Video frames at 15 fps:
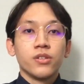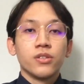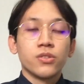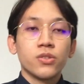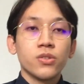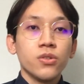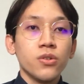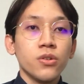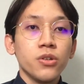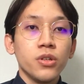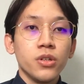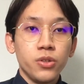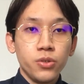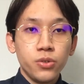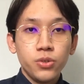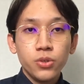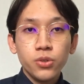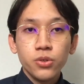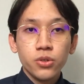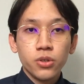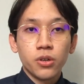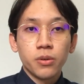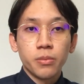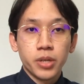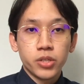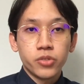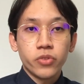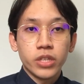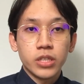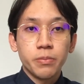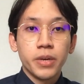So you do know about stress,